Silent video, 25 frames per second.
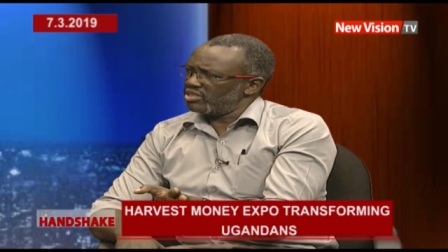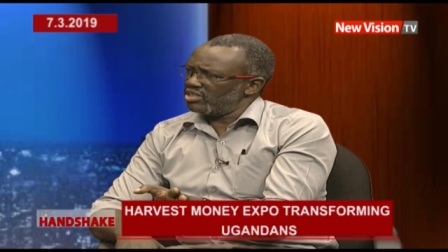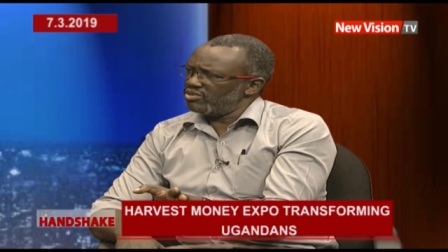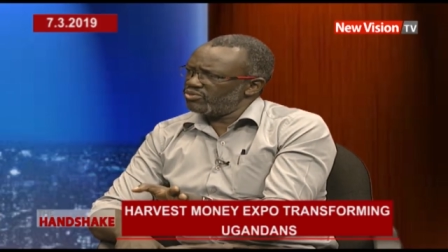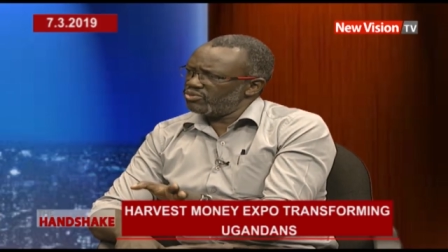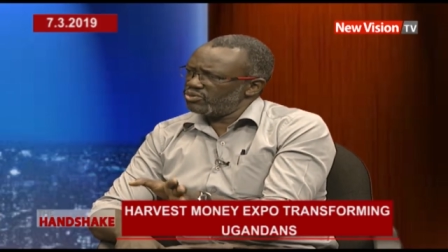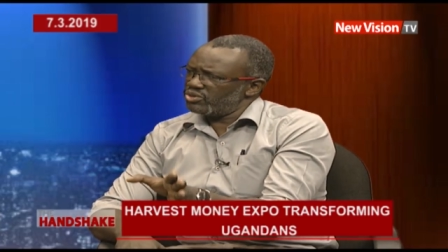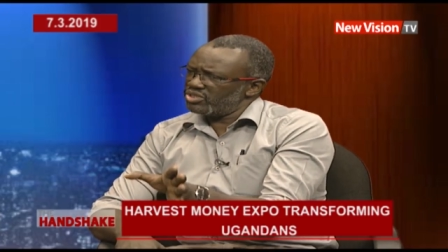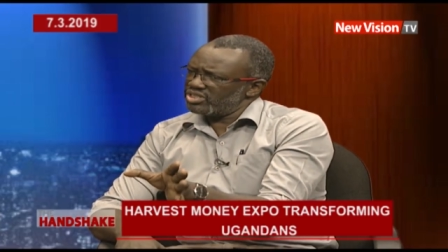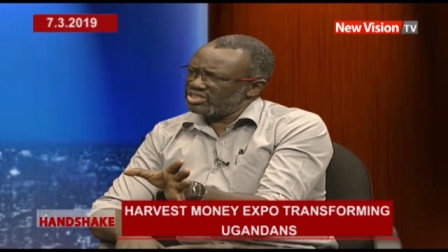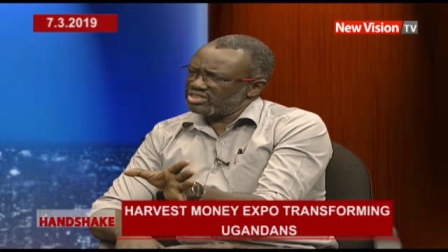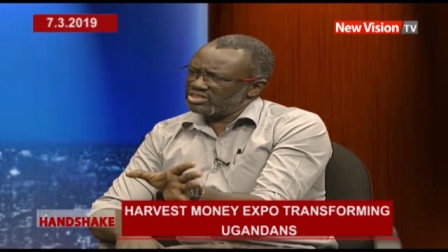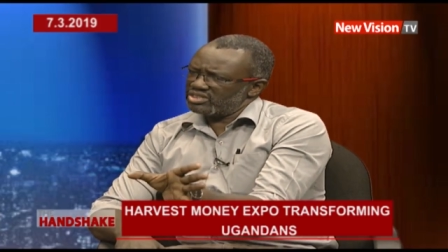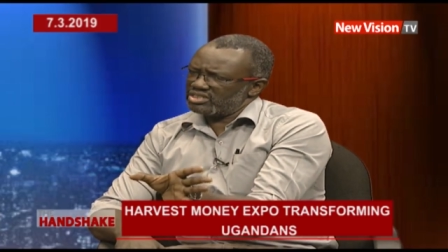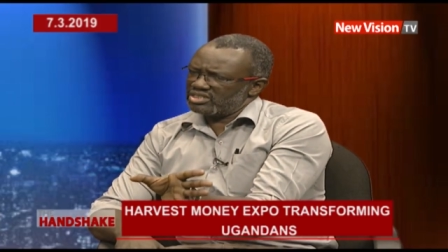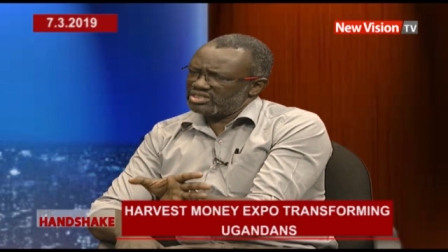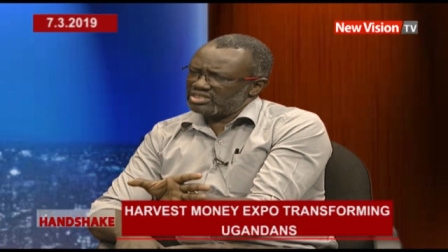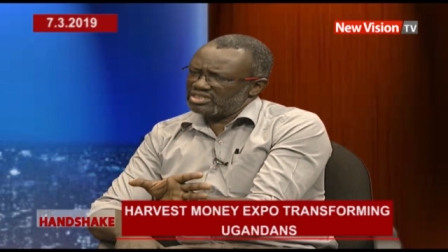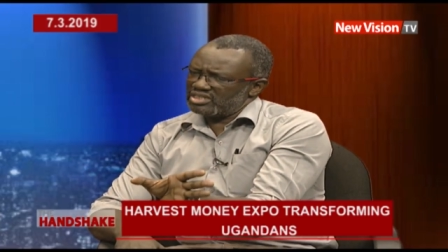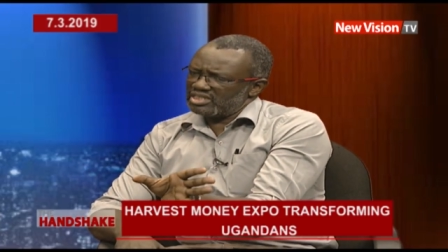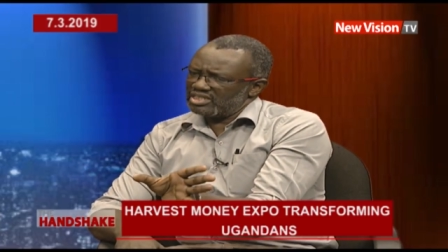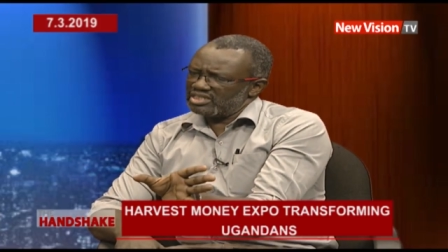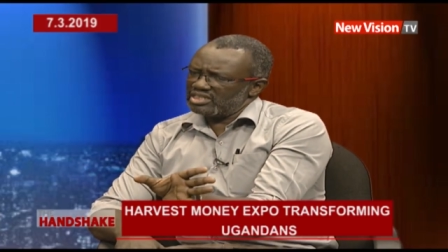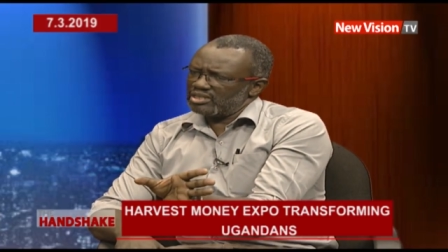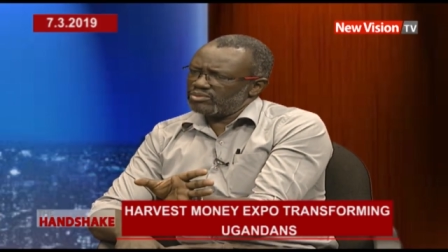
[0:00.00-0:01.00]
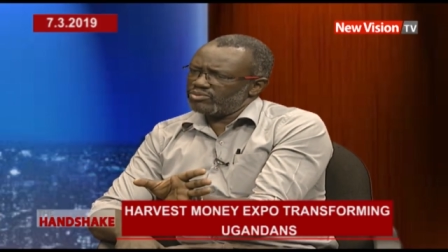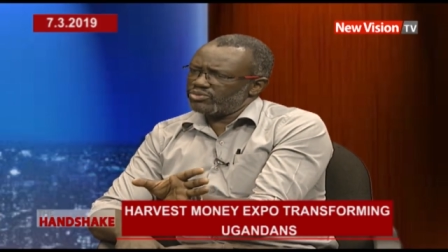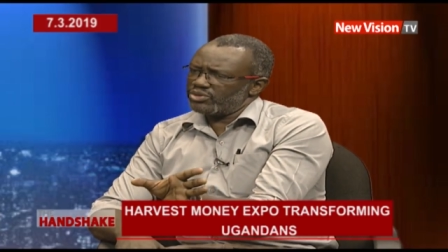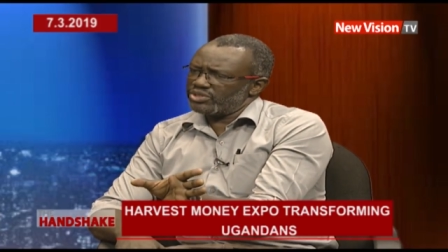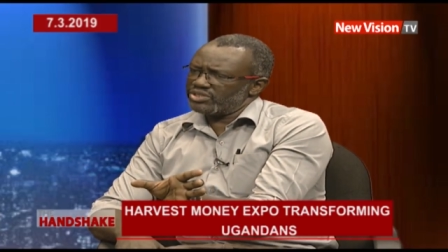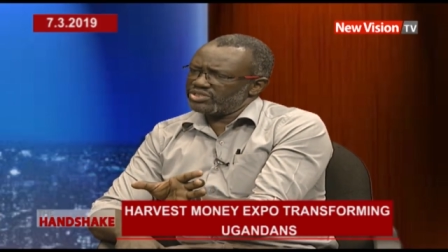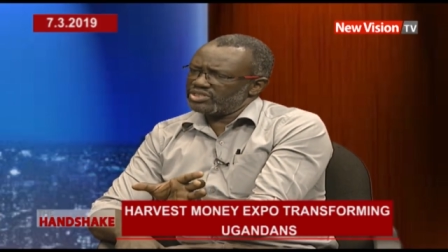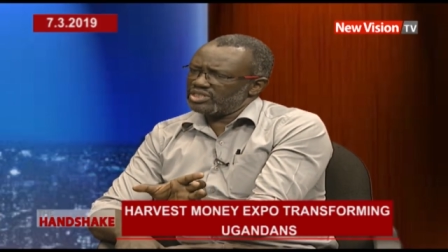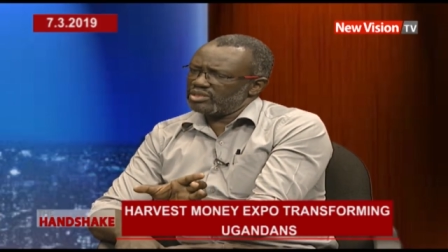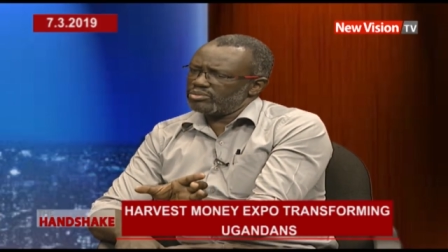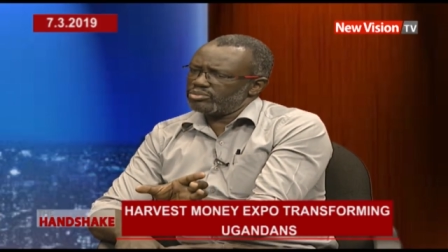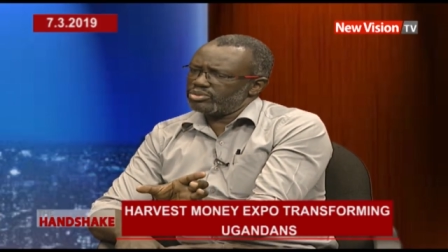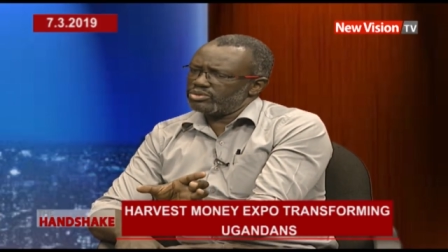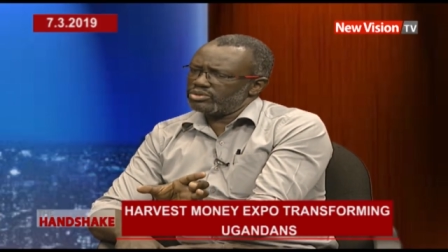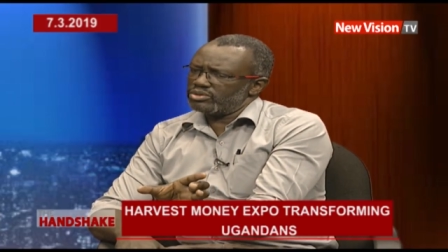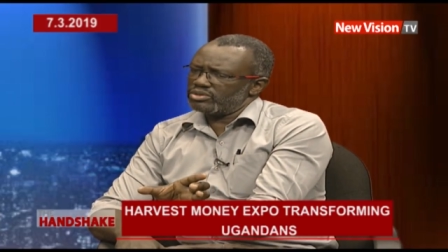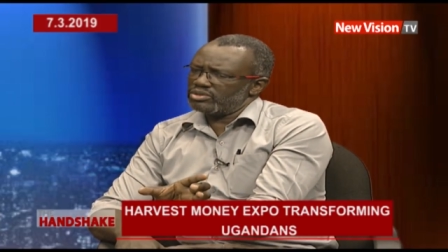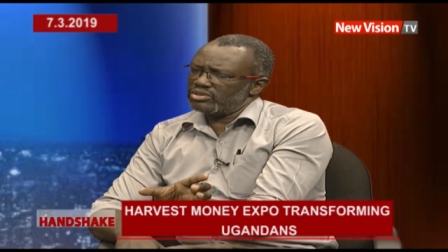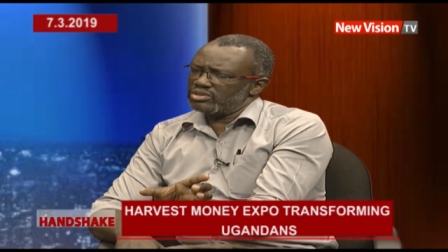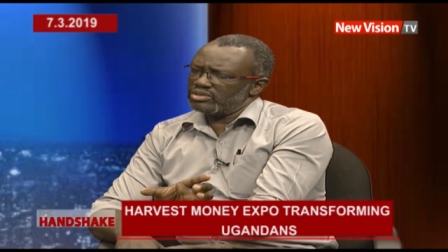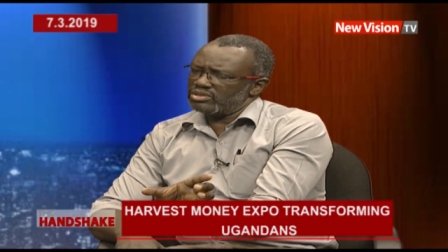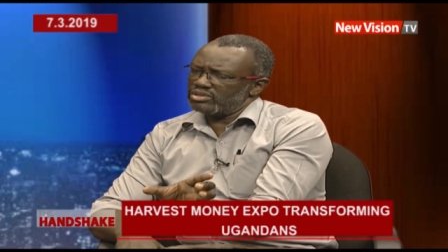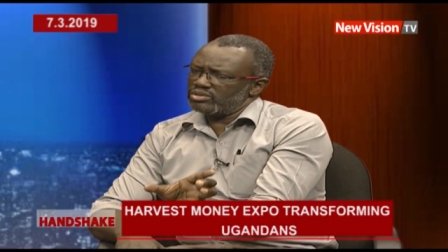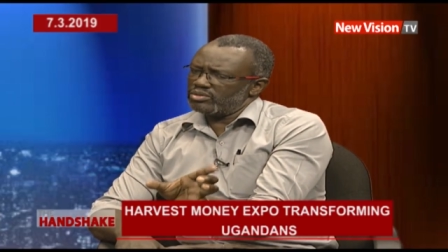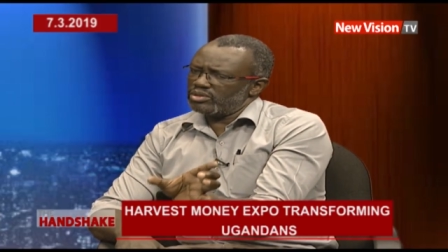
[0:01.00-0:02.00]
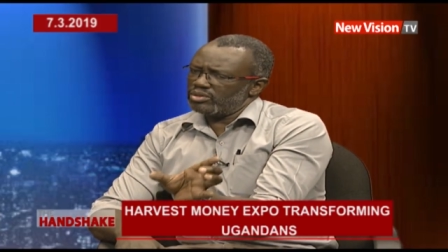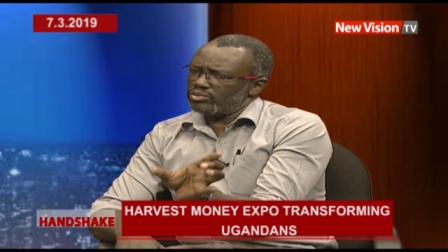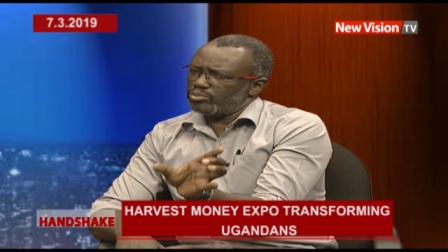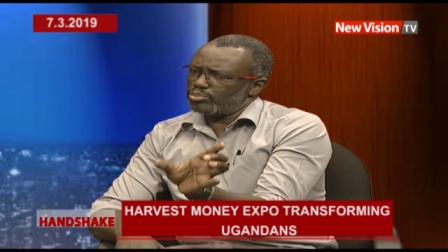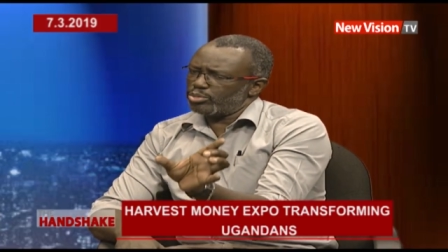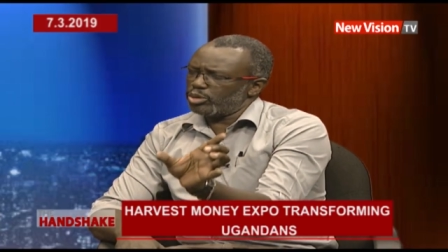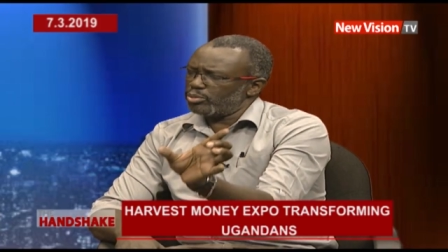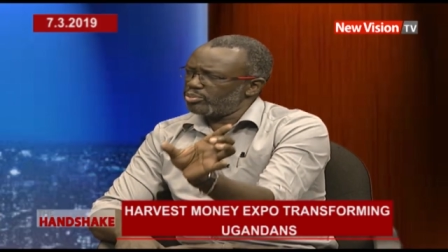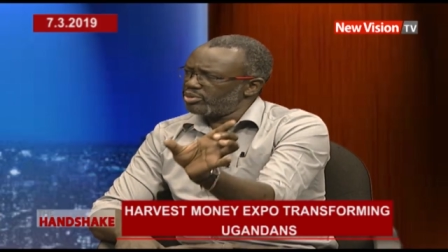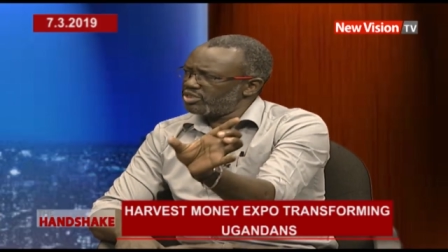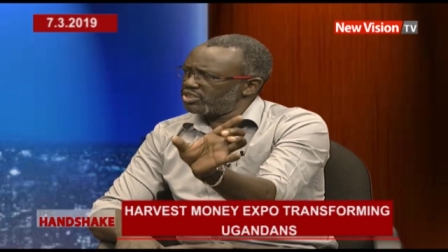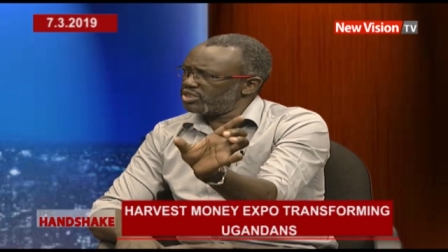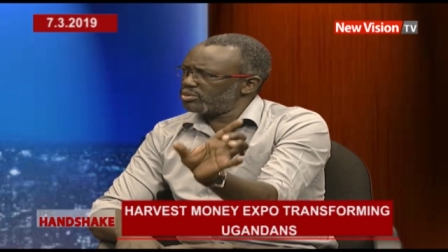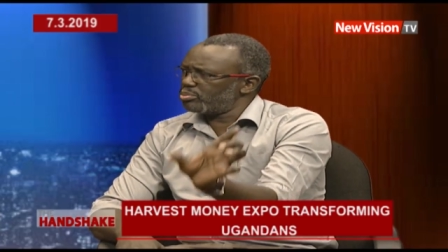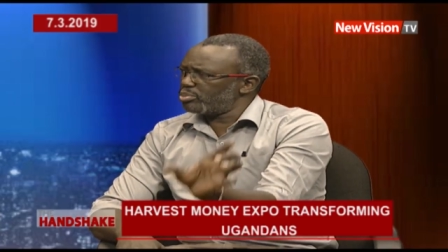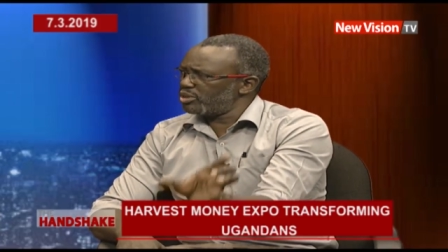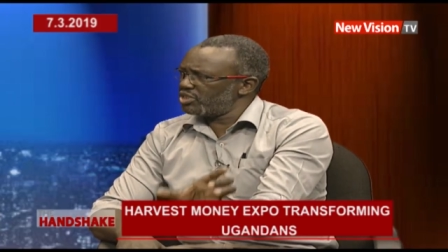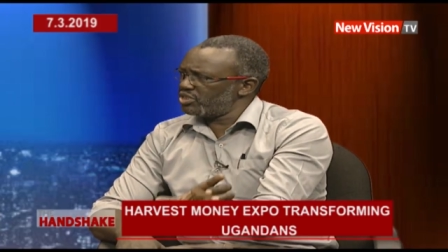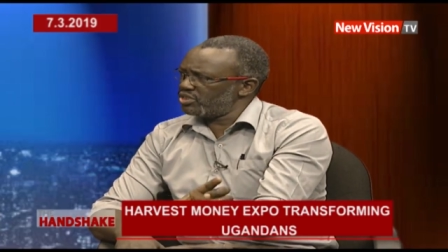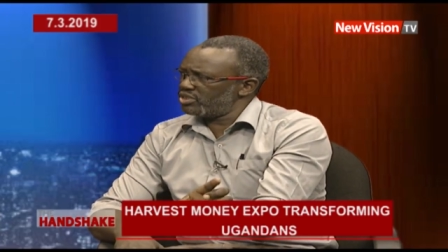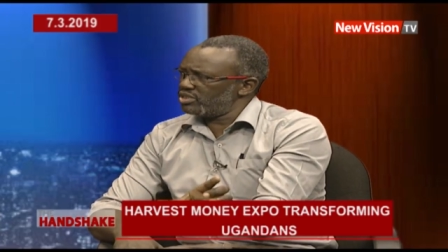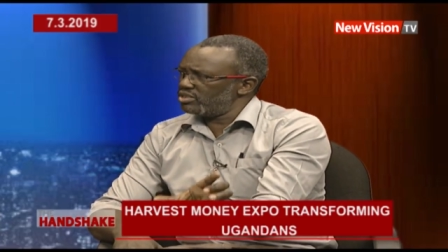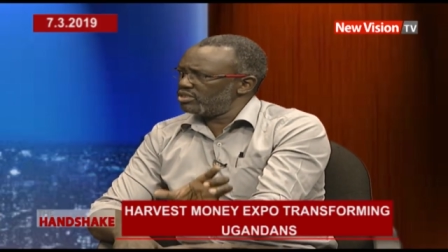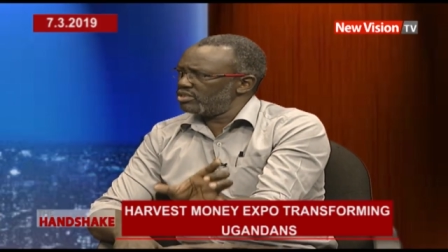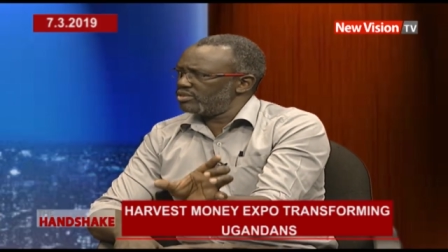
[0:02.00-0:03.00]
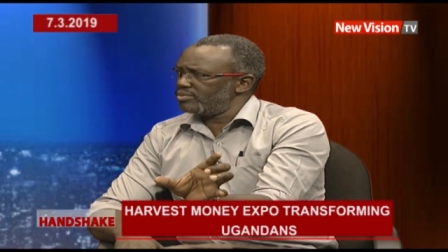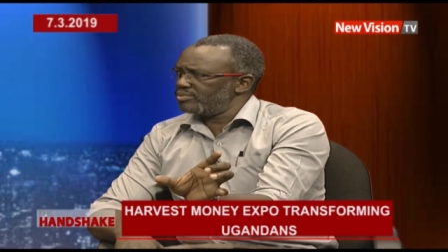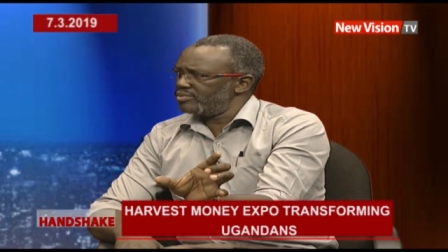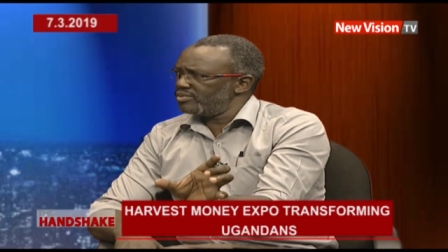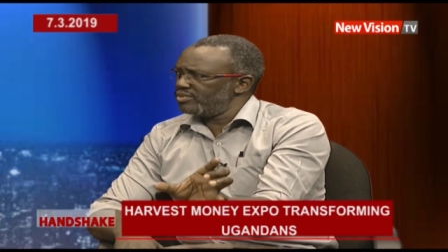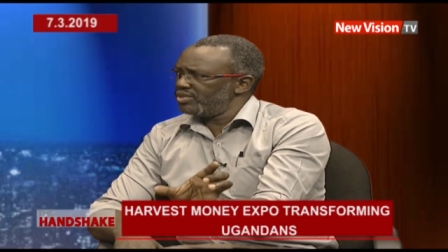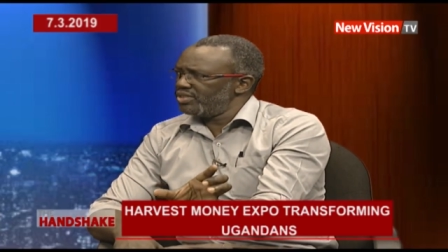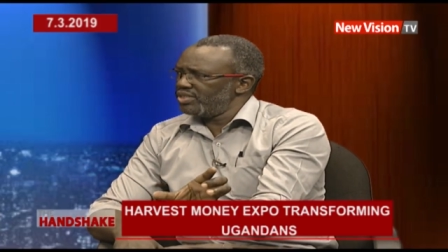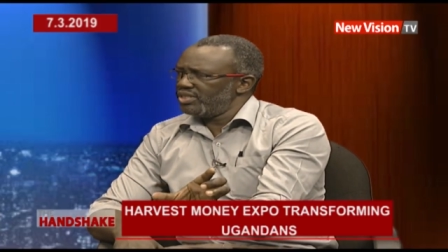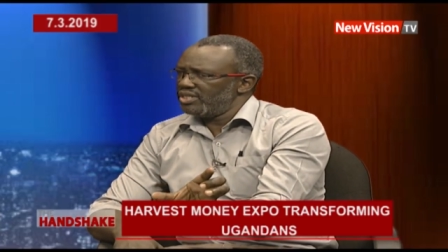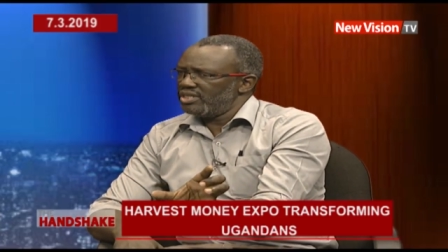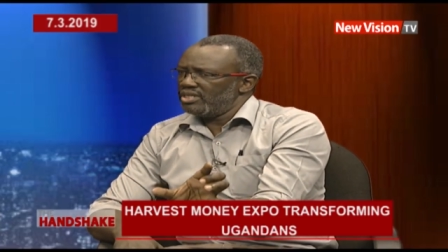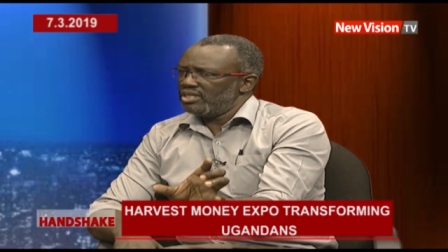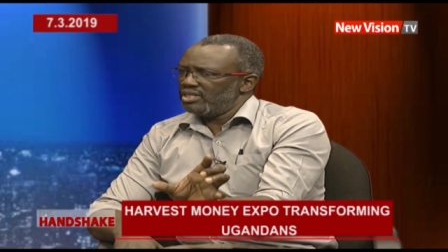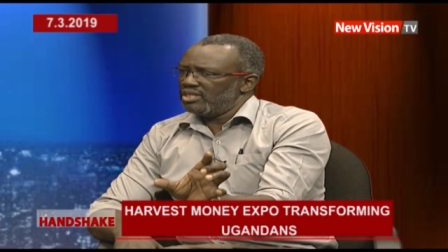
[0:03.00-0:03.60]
If you just tell them, for example, proper spacing, mm -hmm.